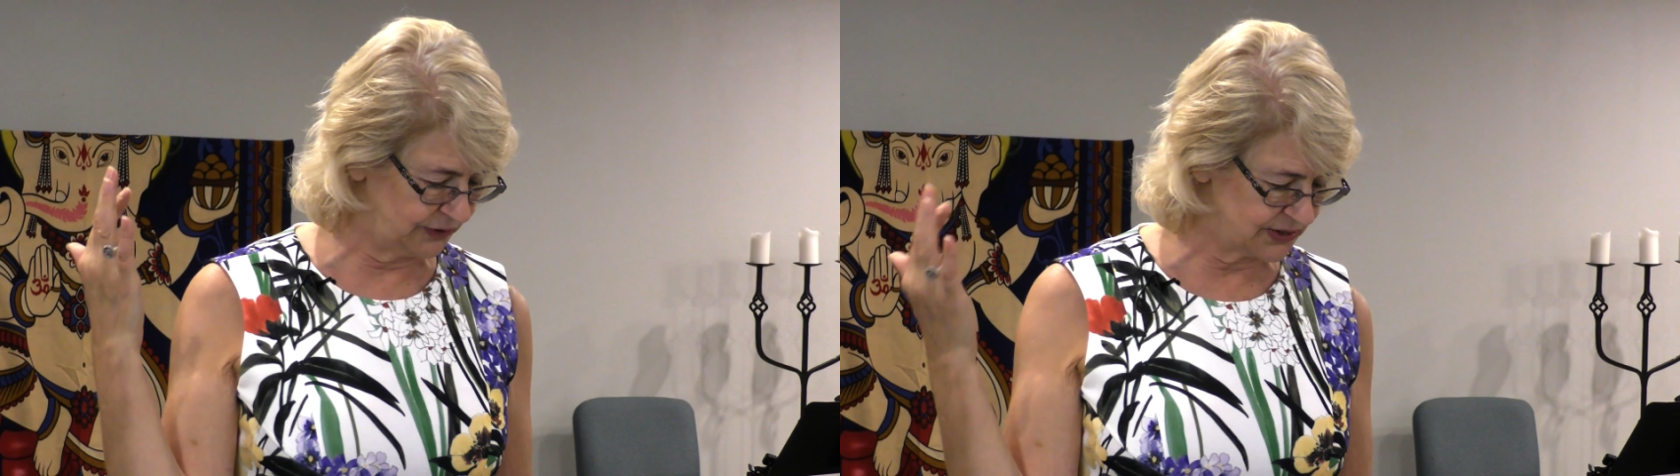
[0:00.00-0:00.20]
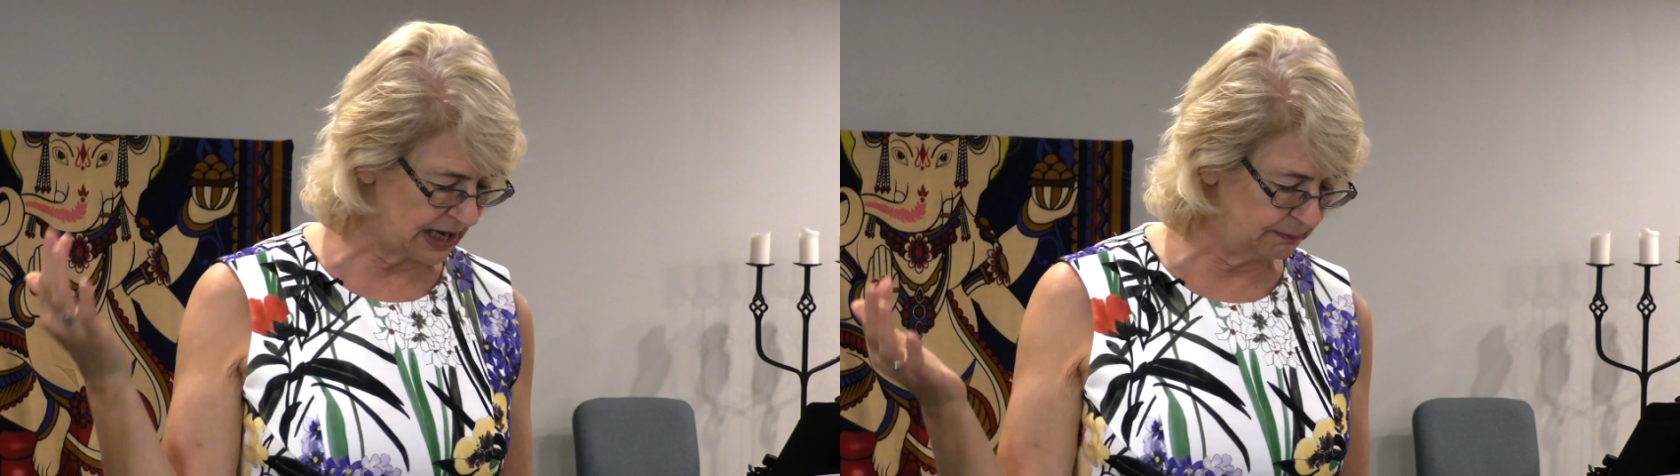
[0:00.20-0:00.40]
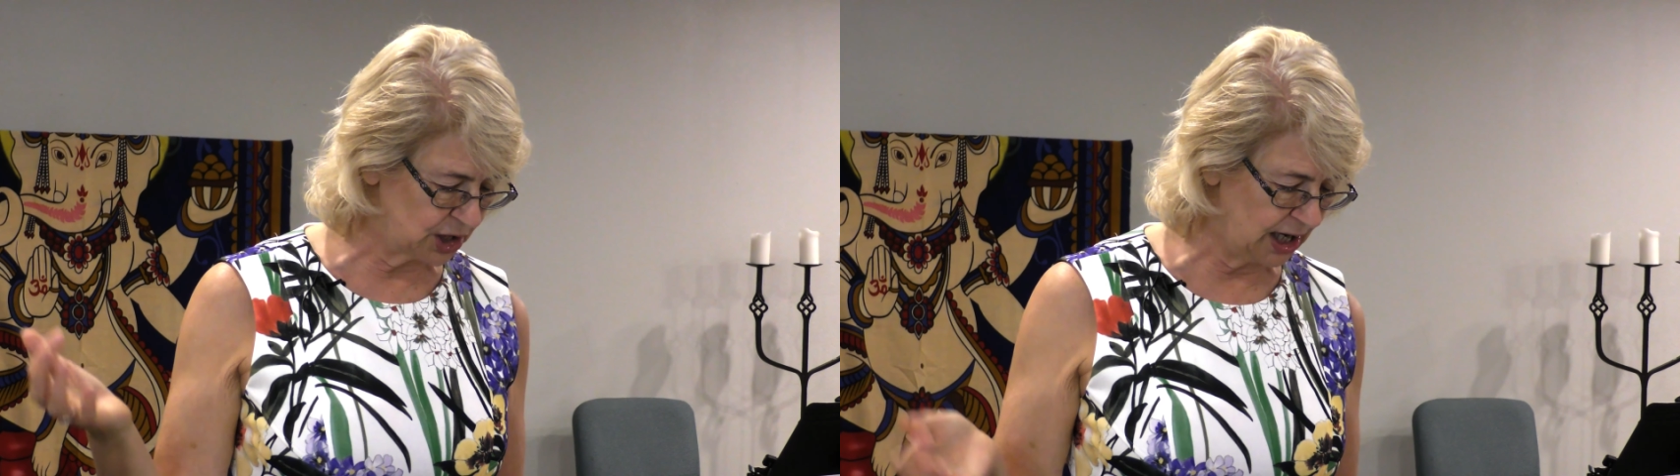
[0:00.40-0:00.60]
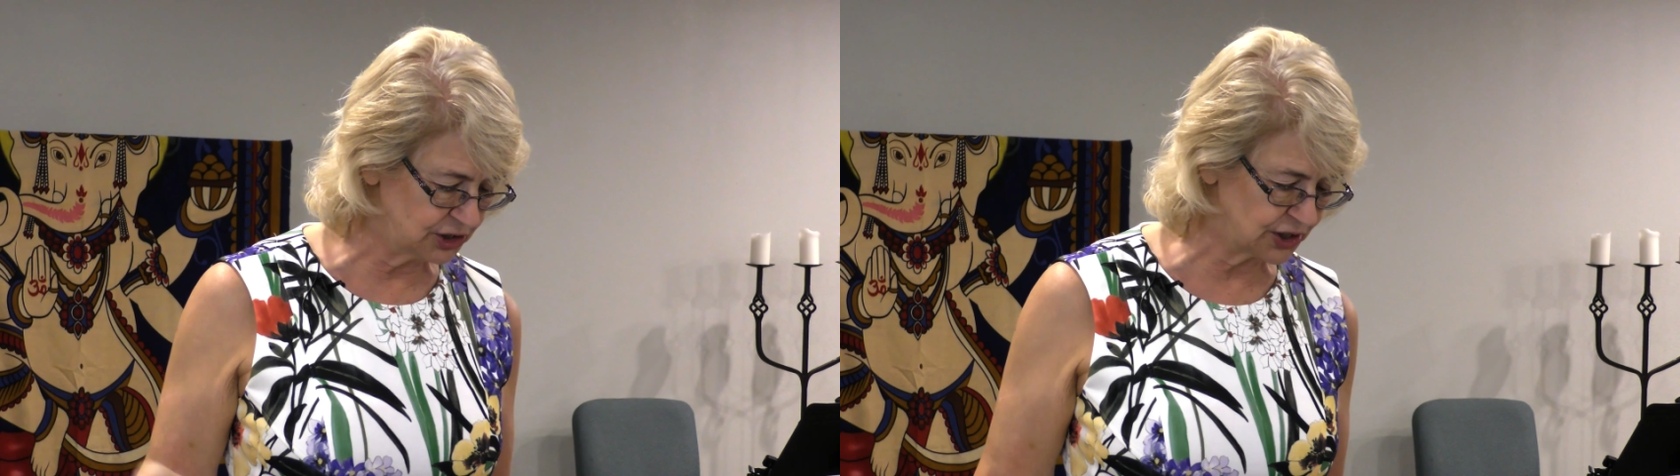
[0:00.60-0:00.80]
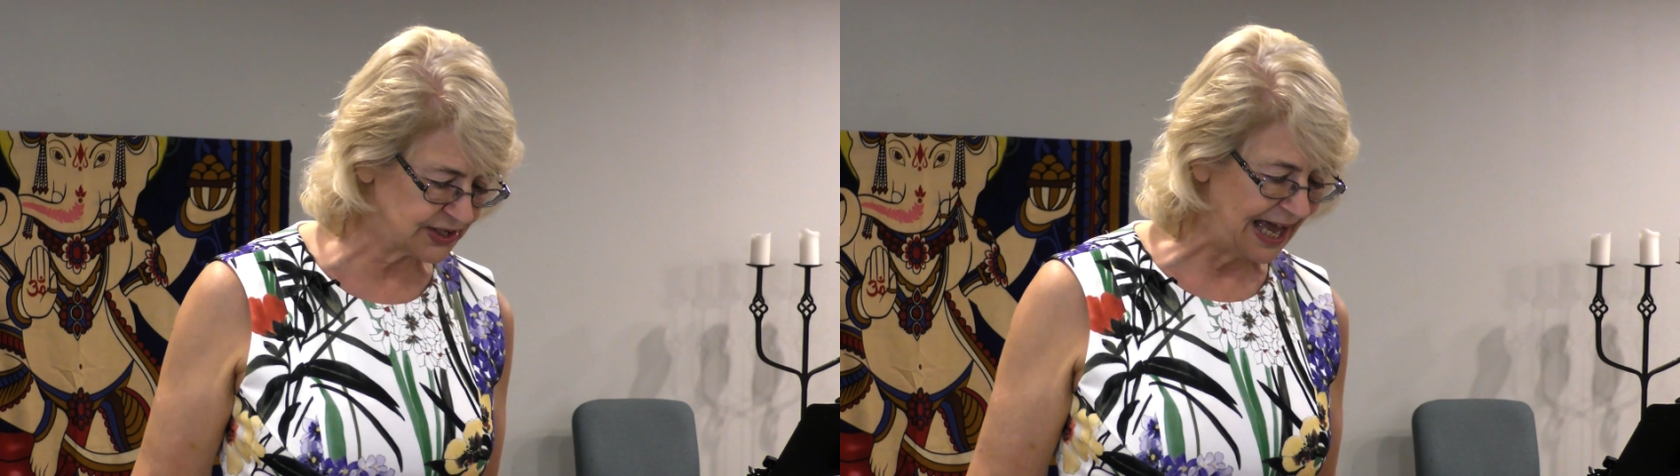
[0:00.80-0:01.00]
the
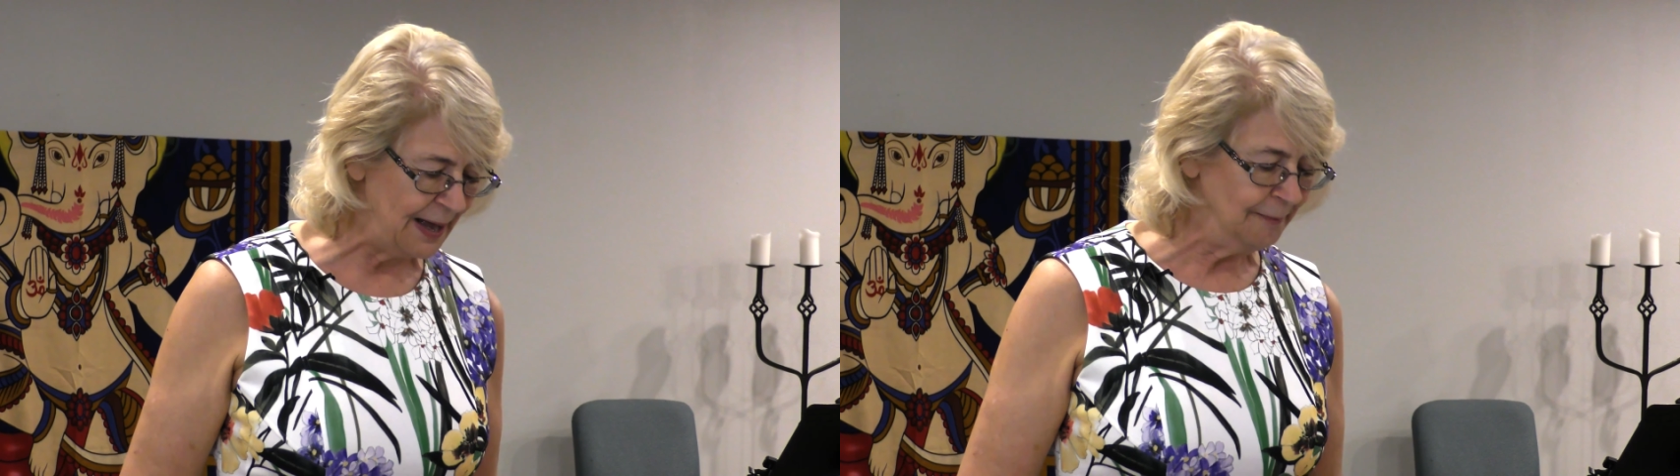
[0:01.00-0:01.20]
subconscious.